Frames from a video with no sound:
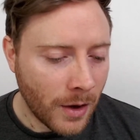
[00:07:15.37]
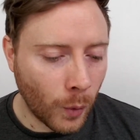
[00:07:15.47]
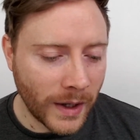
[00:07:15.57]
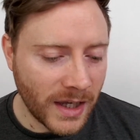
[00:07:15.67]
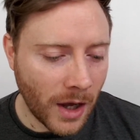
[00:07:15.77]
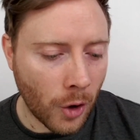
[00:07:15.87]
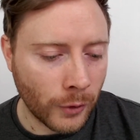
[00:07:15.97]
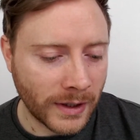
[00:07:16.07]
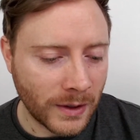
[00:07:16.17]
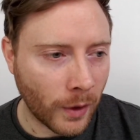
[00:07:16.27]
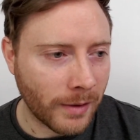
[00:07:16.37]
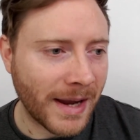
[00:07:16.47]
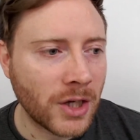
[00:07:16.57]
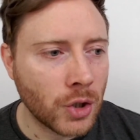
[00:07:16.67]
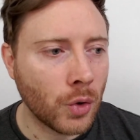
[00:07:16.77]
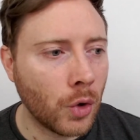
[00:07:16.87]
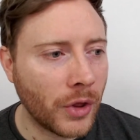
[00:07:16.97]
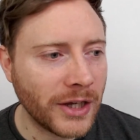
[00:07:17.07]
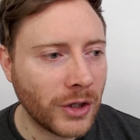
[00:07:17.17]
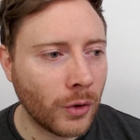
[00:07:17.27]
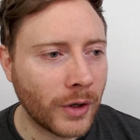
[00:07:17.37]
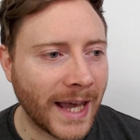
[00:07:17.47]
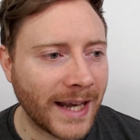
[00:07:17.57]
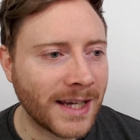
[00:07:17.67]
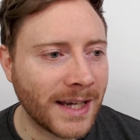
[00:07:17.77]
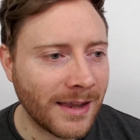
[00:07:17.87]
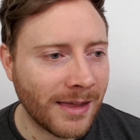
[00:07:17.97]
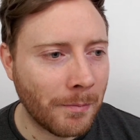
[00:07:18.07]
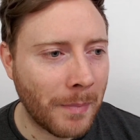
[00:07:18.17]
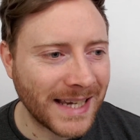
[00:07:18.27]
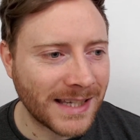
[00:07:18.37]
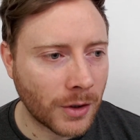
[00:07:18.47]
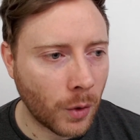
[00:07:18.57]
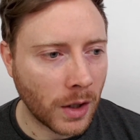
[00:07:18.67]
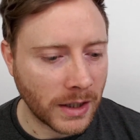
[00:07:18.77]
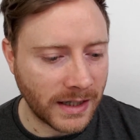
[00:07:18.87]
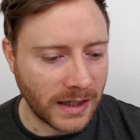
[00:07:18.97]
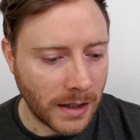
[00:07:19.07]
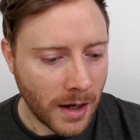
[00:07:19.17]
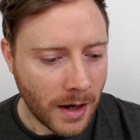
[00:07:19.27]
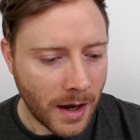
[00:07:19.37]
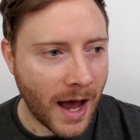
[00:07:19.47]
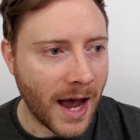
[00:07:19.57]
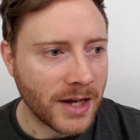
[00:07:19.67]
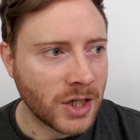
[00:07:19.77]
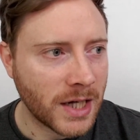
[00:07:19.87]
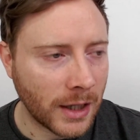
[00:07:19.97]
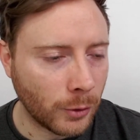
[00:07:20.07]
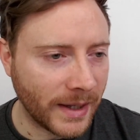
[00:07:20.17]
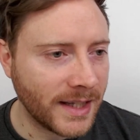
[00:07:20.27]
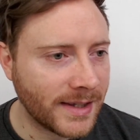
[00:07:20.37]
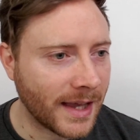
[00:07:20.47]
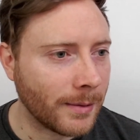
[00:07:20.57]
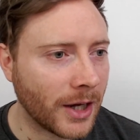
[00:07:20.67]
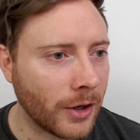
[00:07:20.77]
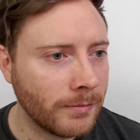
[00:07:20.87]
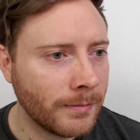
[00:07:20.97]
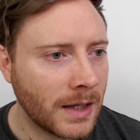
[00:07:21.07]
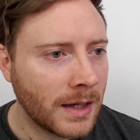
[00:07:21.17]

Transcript: We only want to make sure that you're getting the best quality shell beads. There we go.